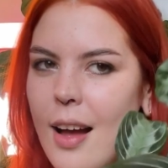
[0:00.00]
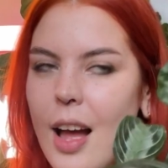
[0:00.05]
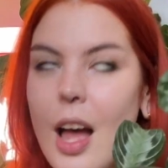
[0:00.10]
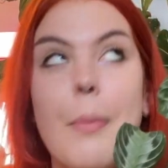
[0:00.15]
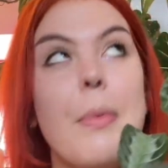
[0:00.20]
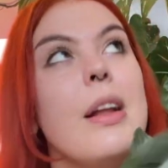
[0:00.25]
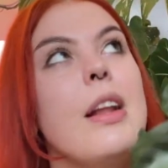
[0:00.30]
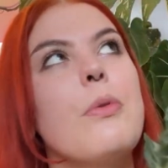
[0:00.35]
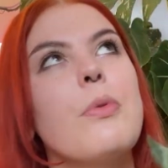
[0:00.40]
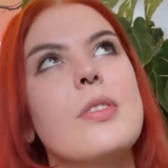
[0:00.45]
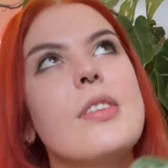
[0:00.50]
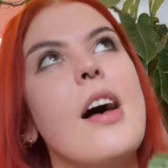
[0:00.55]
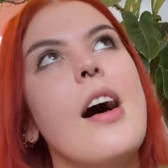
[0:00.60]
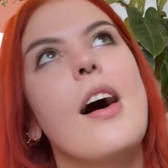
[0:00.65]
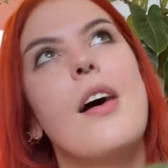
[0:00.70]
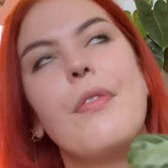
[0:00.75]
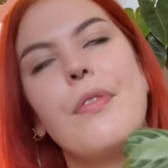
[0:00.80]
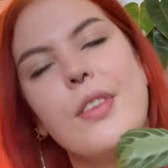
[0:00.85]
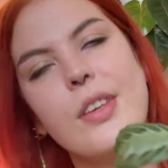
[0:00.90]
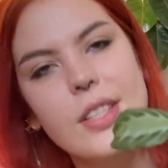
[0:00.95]
I mean, it was
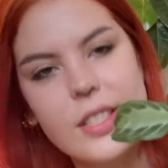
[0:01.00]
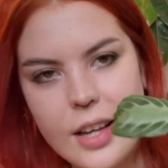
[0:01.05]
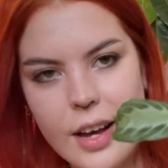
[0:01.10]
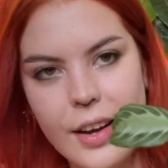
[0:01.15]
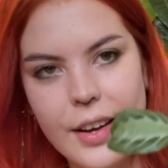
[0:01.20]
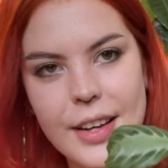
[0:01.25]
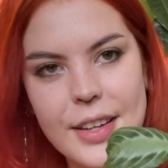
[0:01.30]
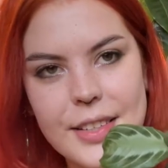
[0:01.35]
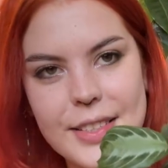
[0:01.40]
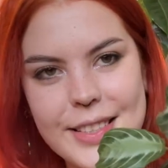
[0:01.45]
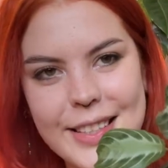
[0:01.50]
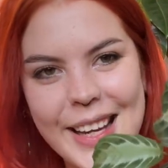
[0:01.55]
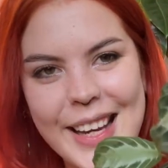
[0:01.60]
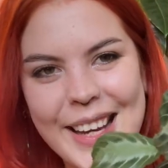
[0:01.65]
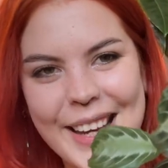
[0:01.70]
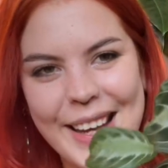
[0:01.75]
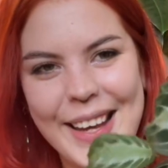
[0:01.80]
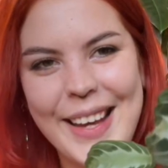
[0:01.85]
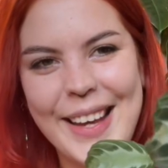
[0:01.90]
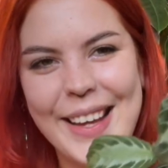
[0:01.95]
half the size,
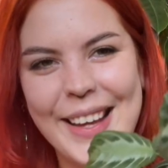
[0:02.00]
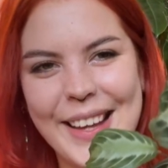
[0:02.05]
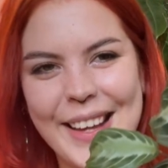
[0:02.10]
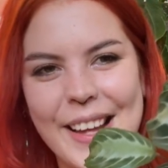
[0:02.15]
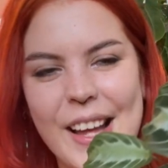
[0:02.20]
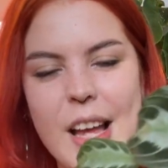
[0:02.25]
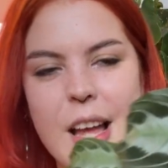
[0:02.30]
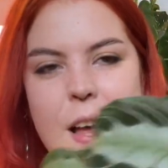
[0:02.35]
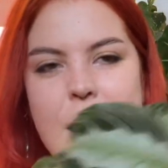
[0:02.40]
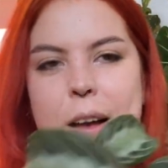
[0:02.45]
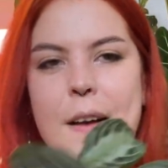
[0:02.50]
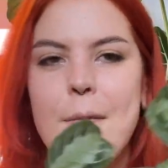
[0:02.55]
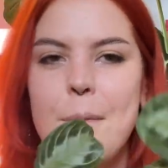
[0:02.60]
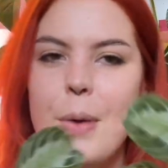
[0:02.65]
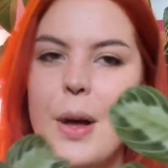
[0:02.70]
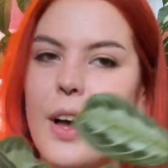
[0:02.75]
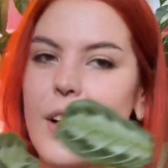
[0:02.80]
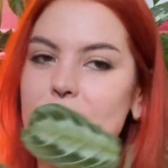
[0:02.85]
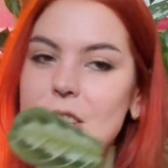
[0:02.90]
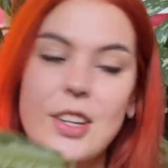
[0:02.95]

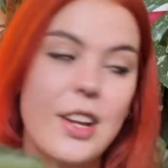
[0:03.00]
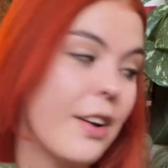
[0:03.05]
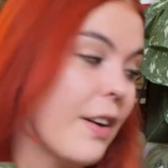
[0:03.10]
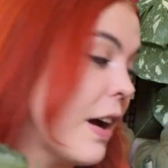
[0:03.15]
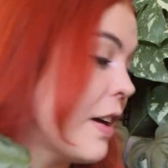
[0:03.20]
but I don't know.